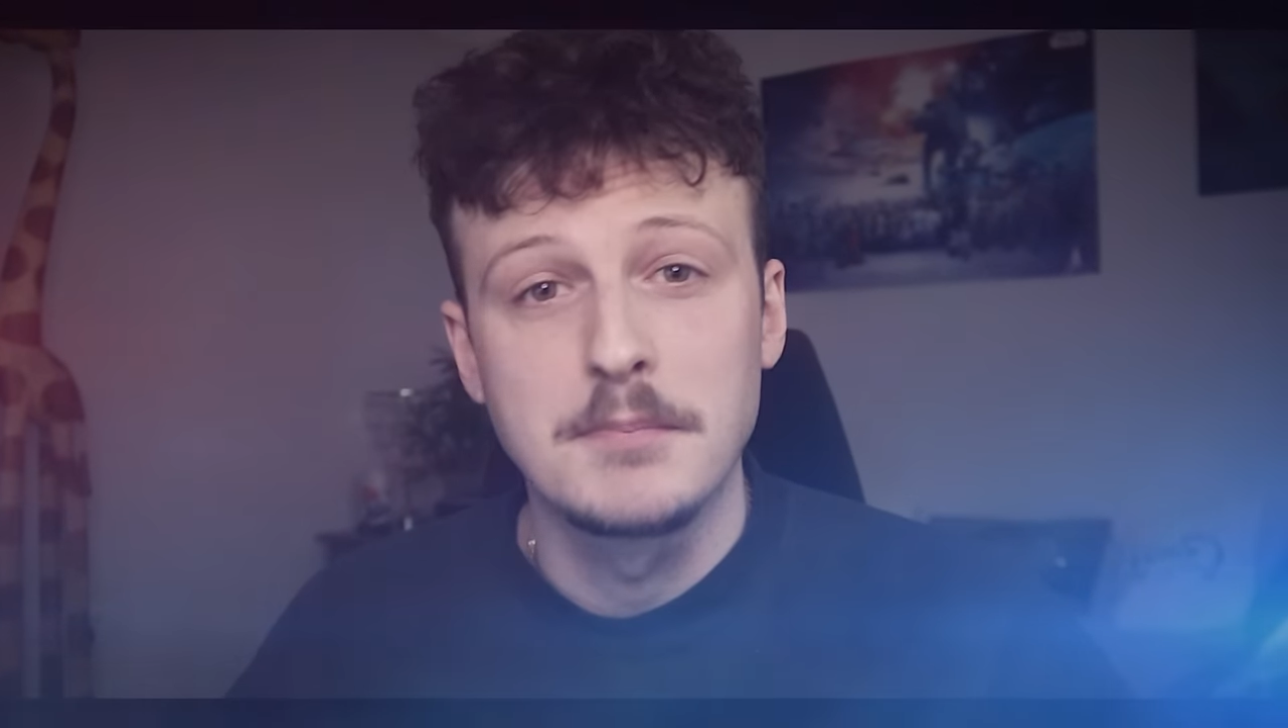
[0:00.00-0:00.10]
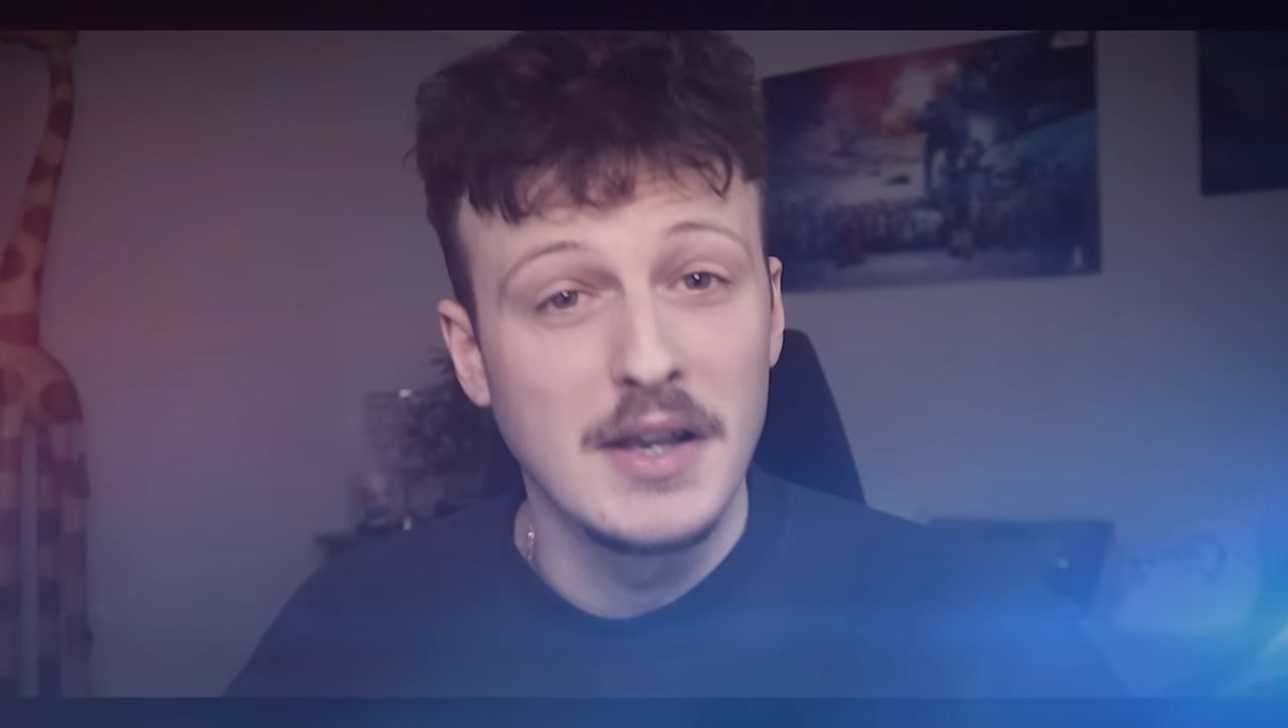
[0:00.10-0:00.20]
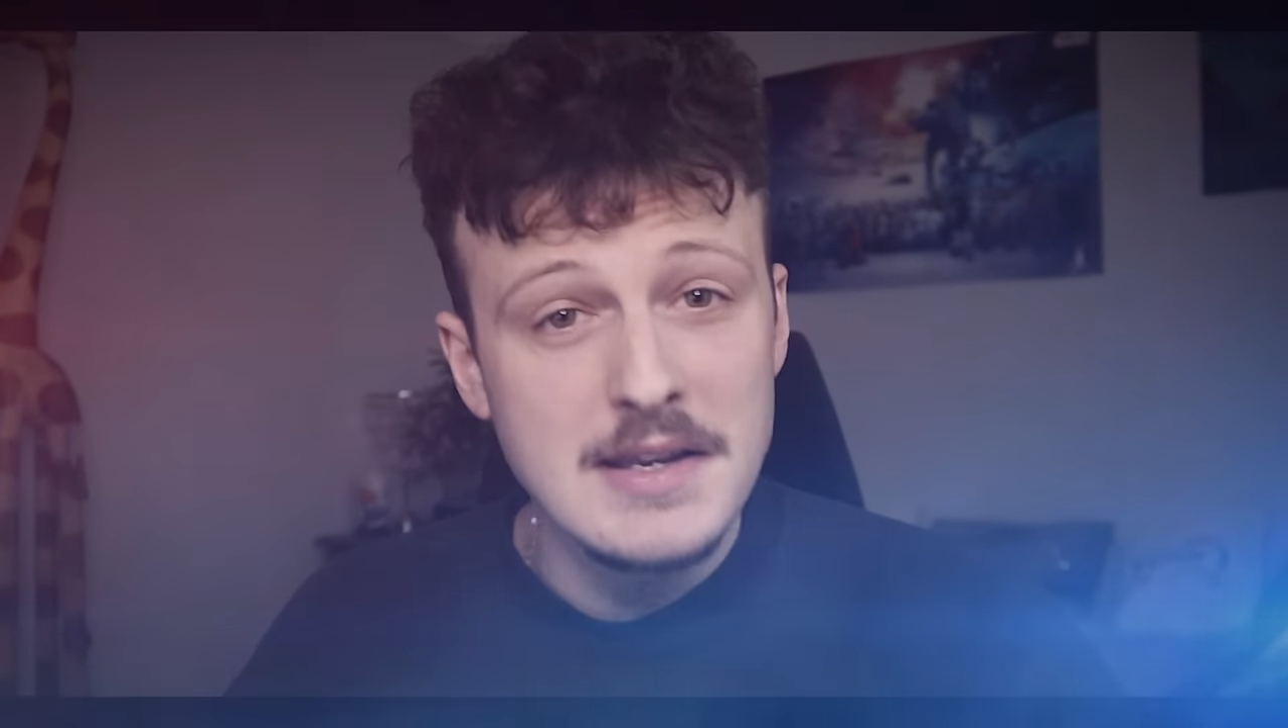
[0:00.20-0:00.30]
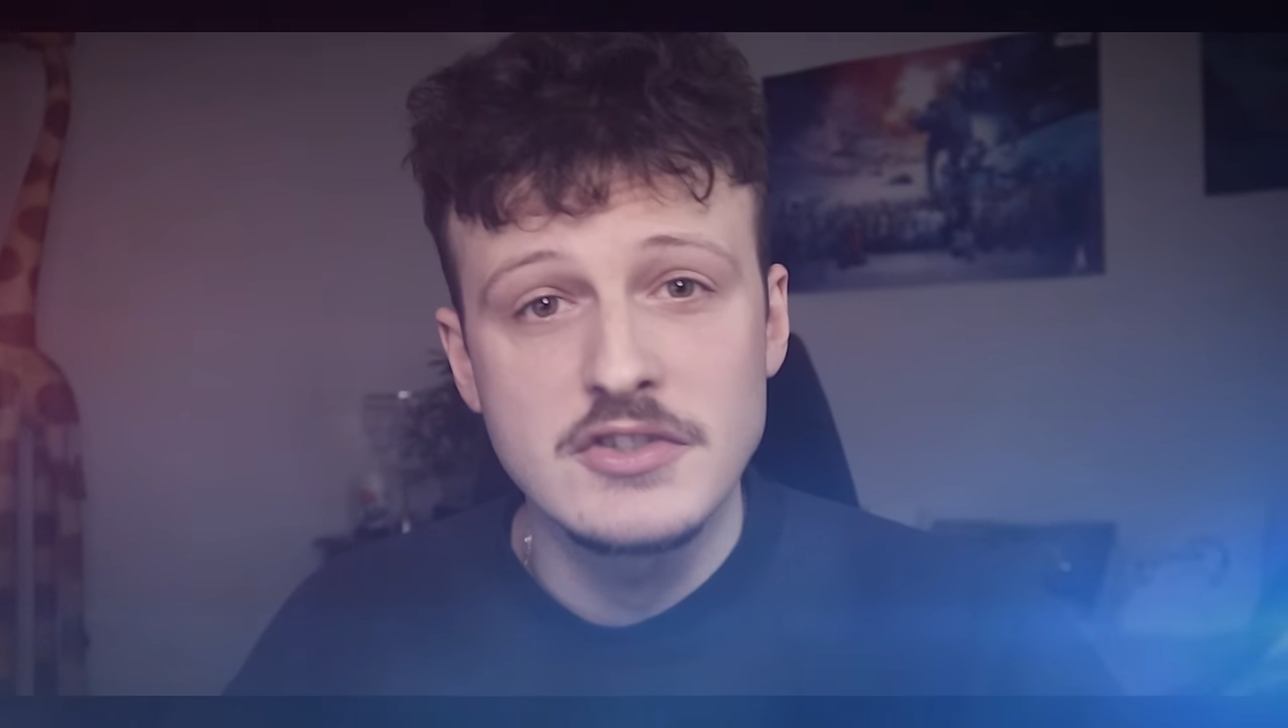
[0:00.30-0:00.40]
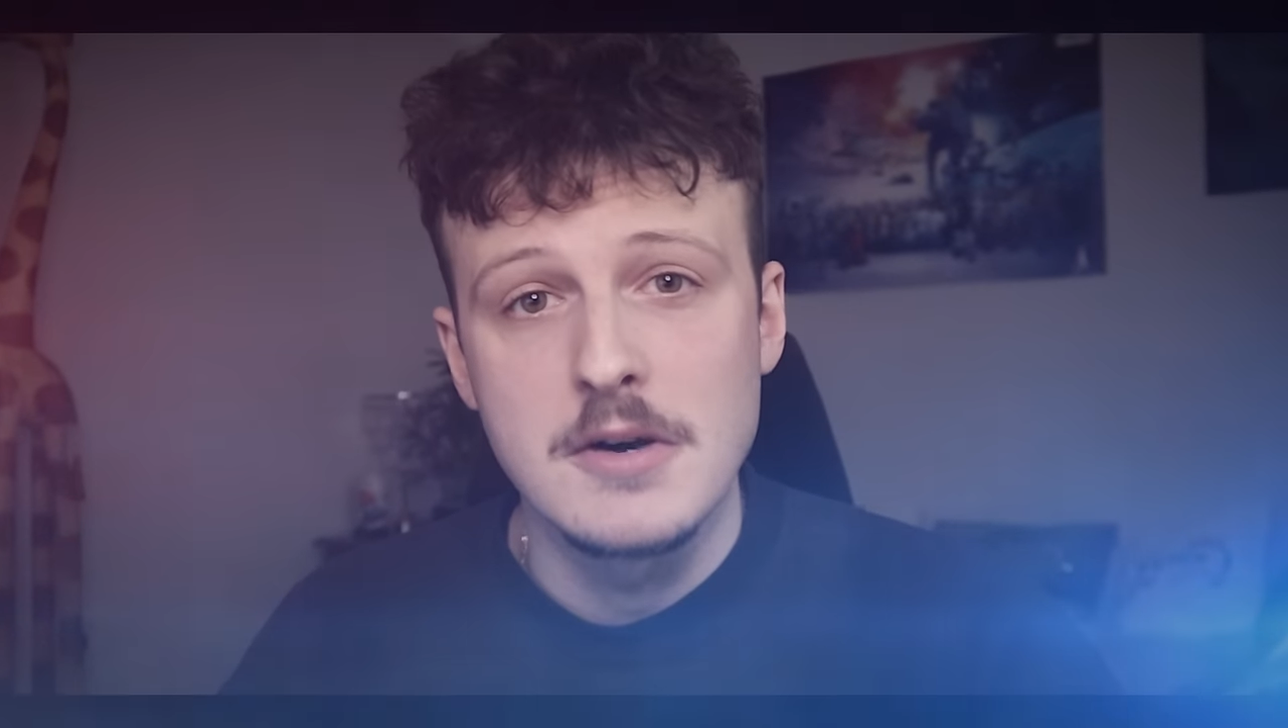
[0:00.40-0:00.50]

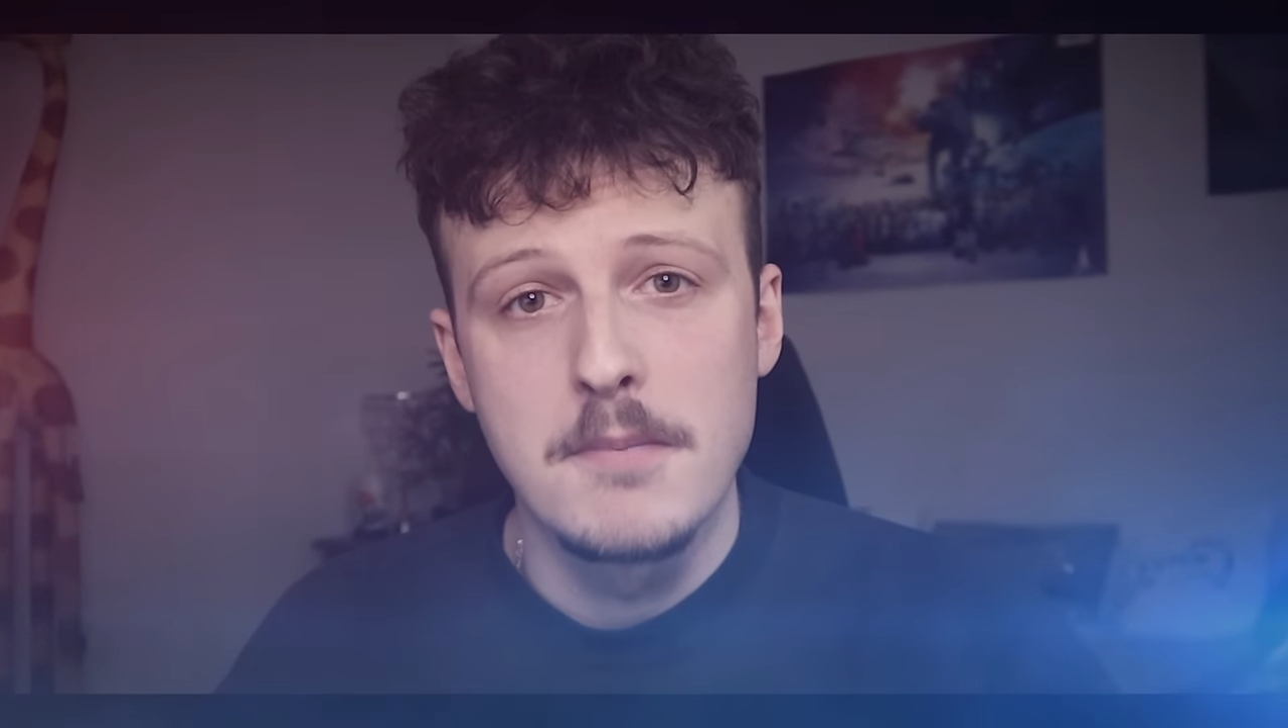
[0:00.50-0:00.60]
police